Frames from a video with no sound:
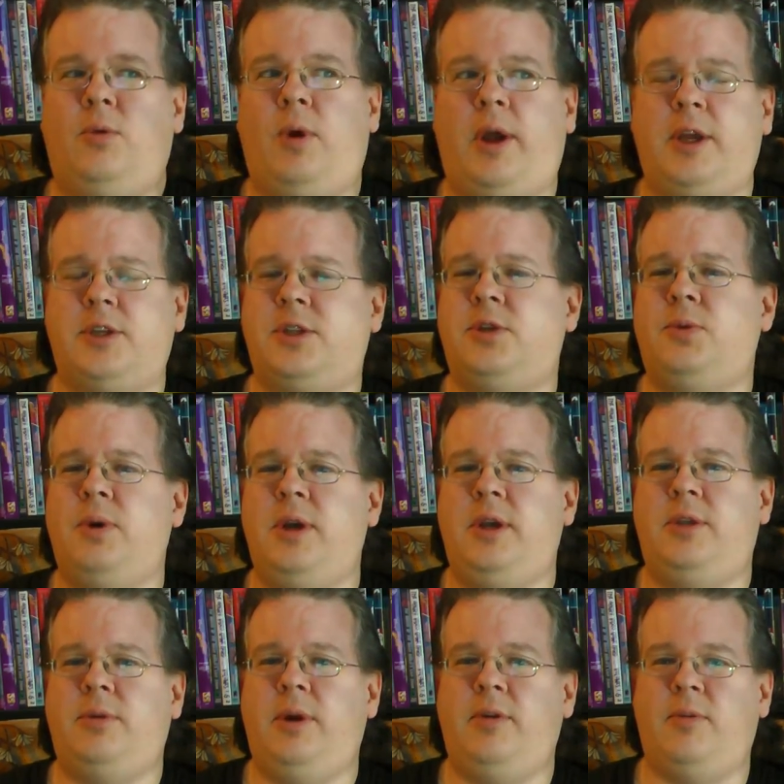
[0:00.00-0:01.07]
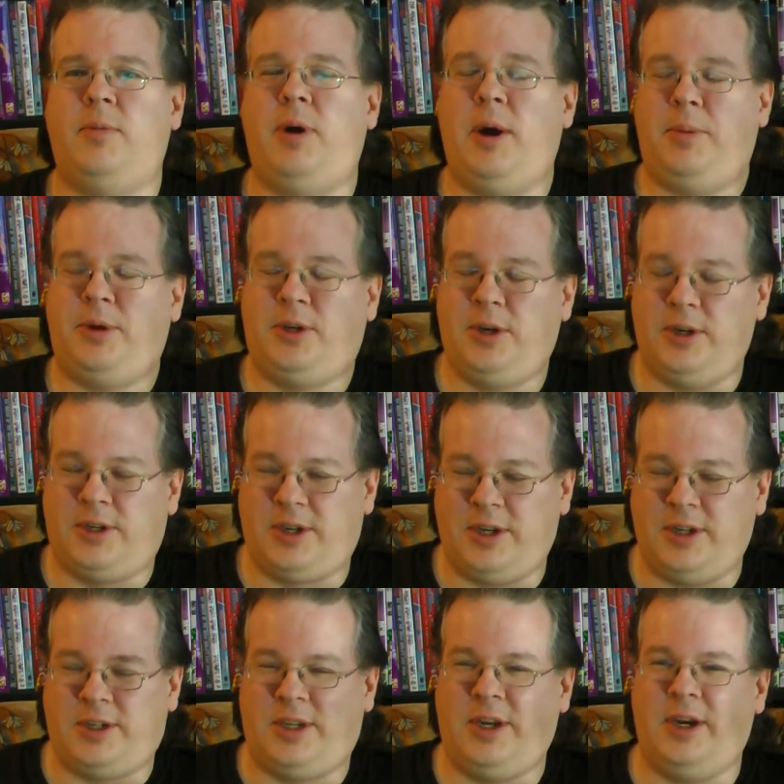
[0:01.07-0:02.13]
Well, I guess three, three different publishers
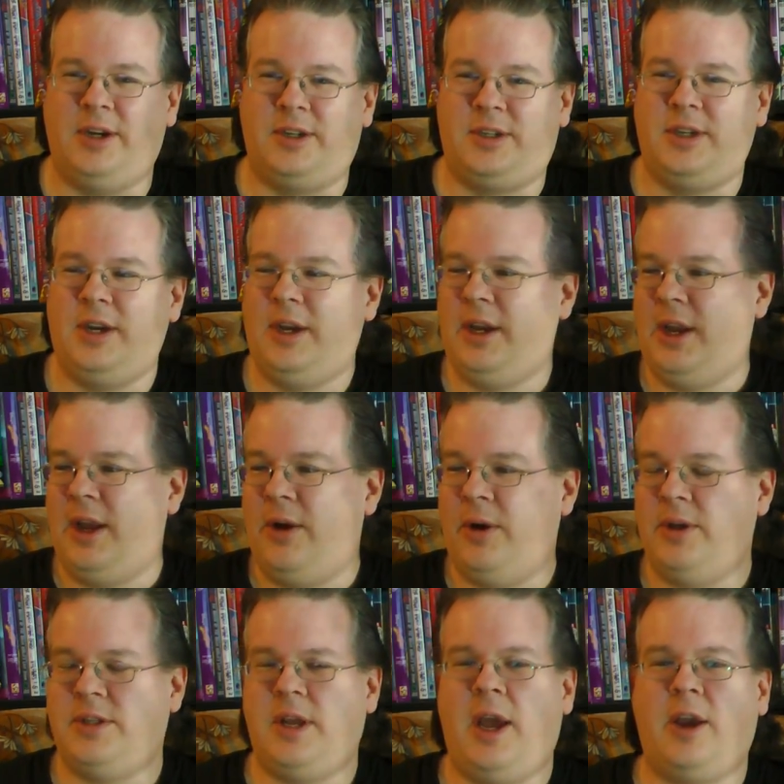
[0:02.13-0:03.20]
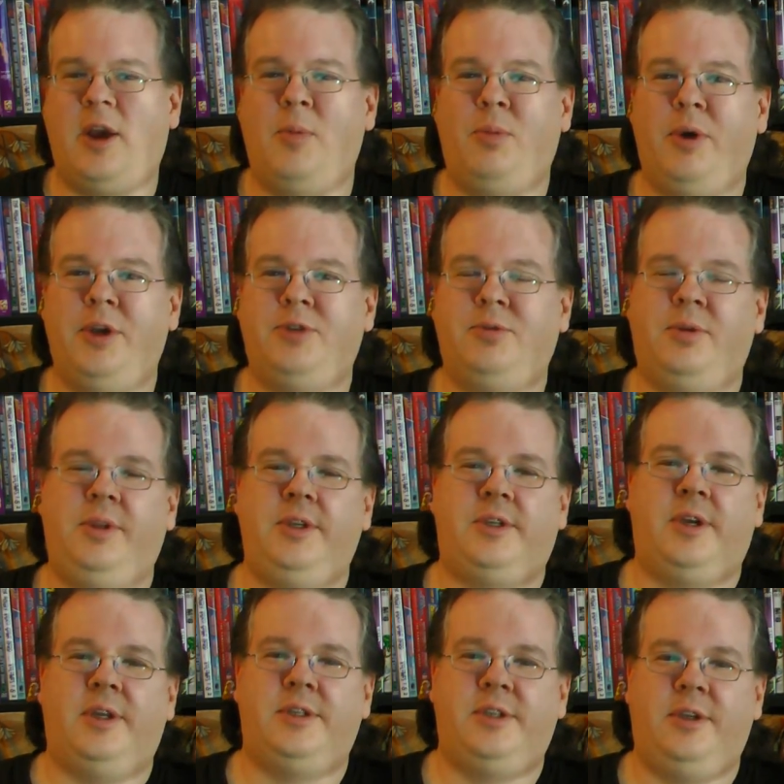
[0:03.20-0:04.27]
because there's was Echo Bridge
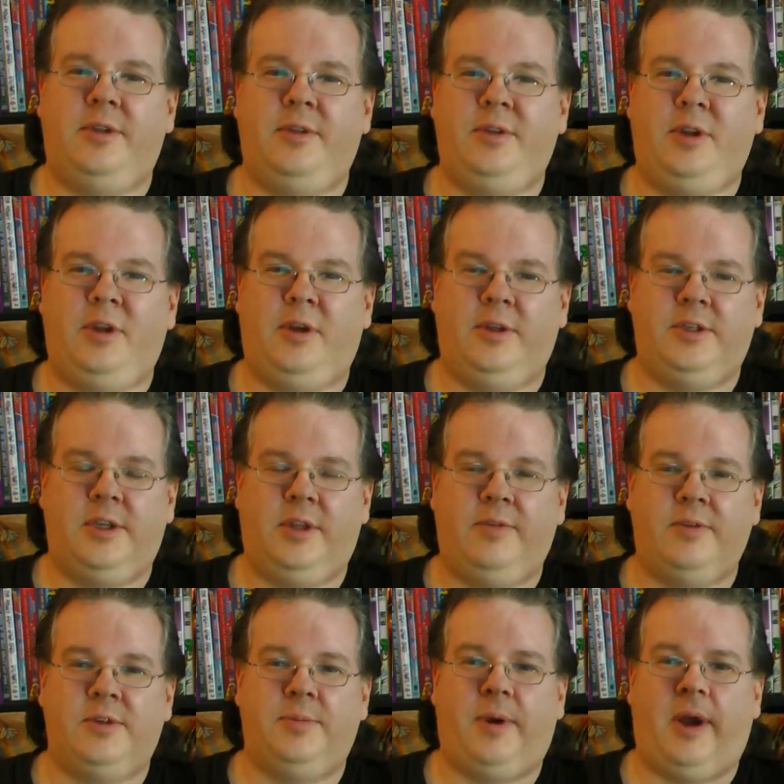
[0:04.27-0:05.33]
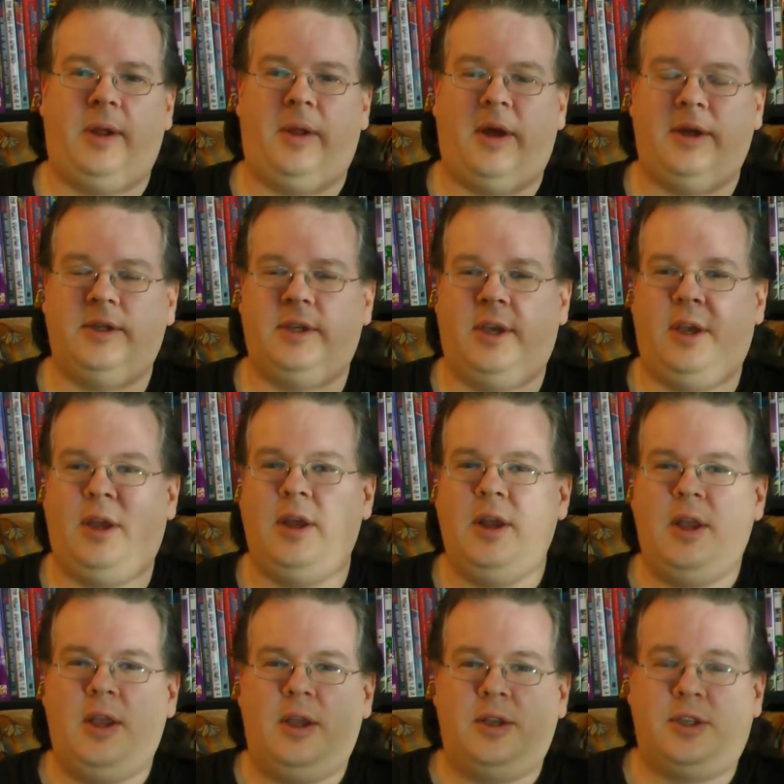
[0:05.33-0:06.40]
released Godzilla, Godzilla versus Biollante,
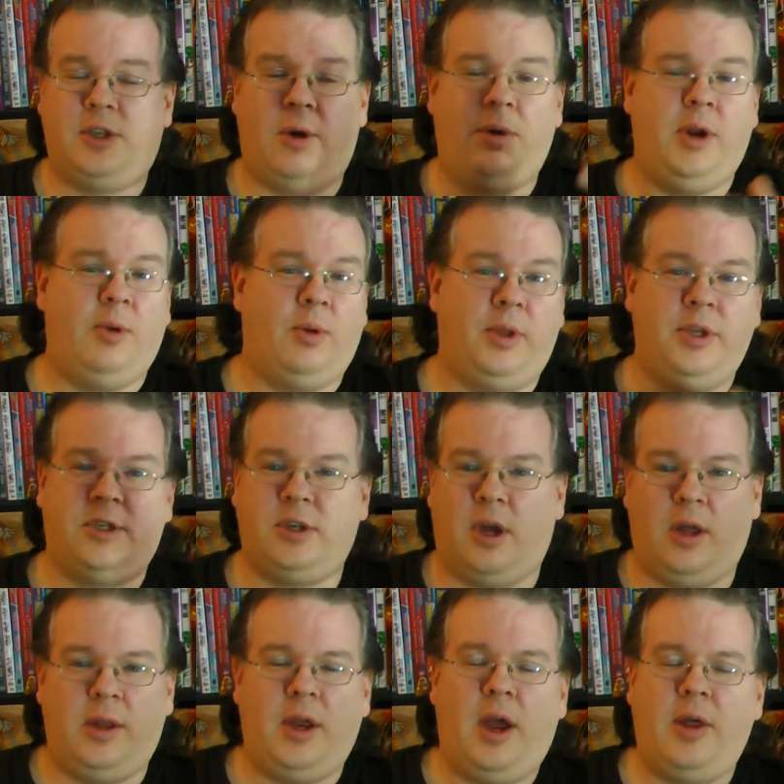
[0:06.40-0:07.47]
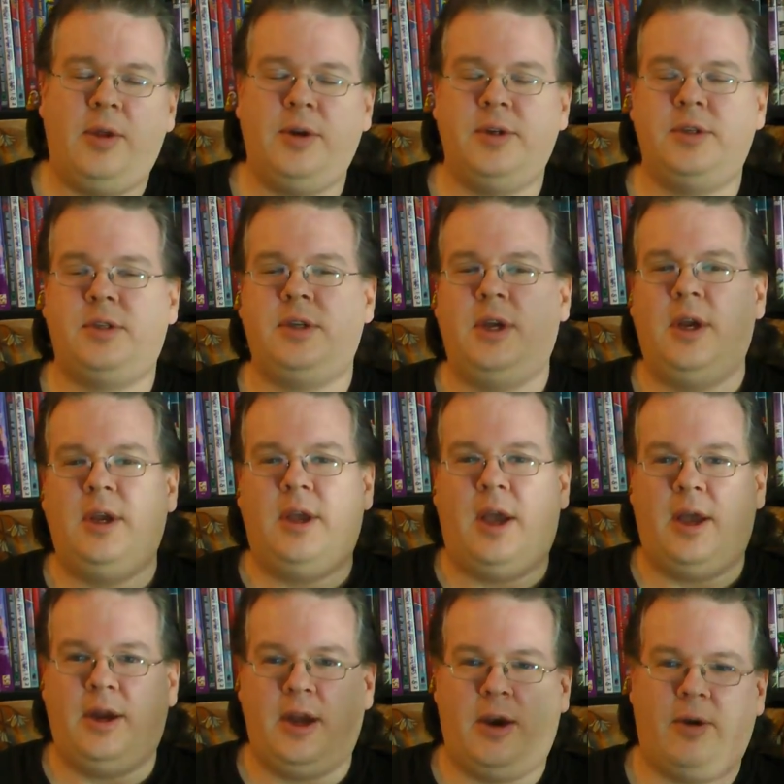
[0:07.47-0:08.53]
Sony released all the others,
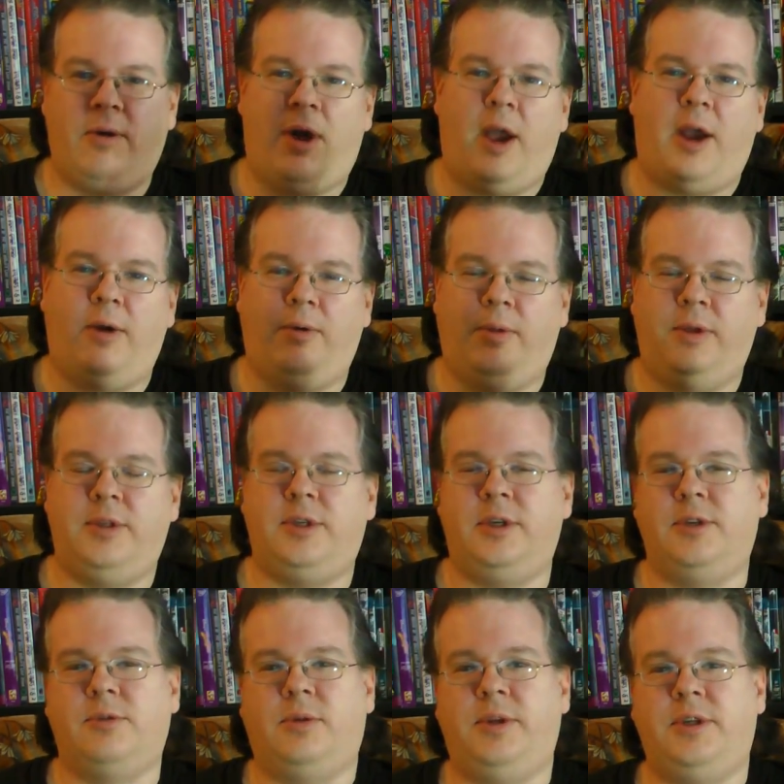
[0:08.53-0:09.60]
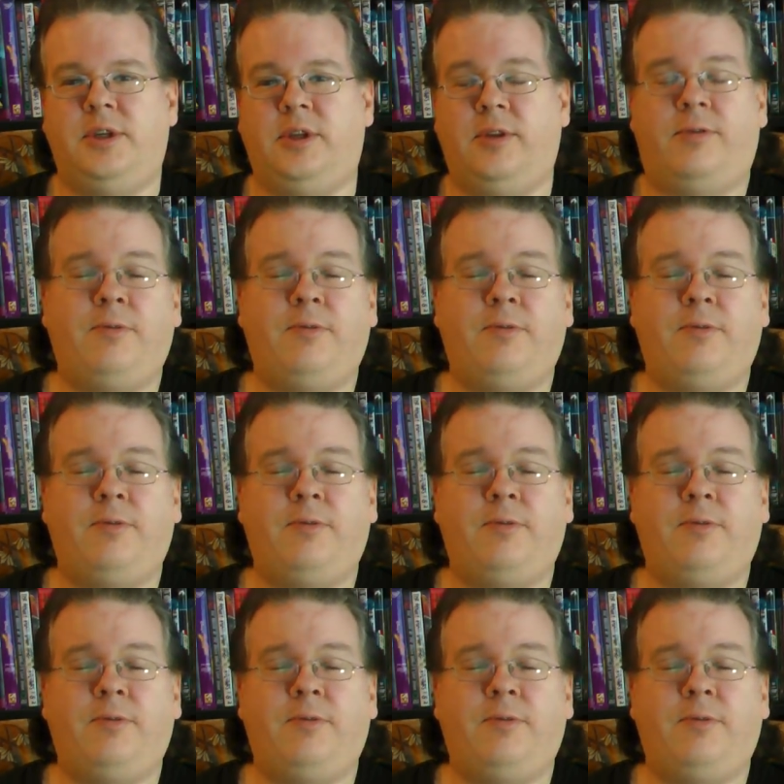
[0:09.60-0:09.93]
and now Kraken Releasing is releasing